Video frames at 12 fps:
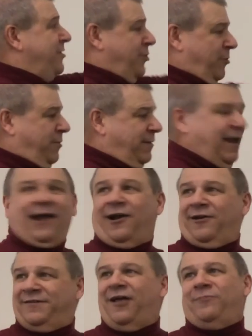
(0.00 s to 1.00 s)
You're
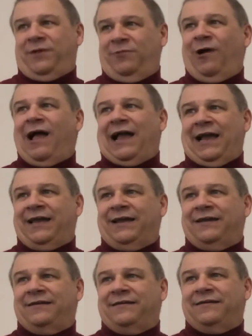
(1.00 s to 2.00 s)
there. Tell me why.
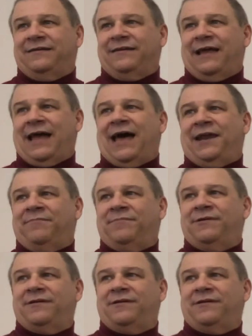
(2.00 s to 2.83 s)
Adam.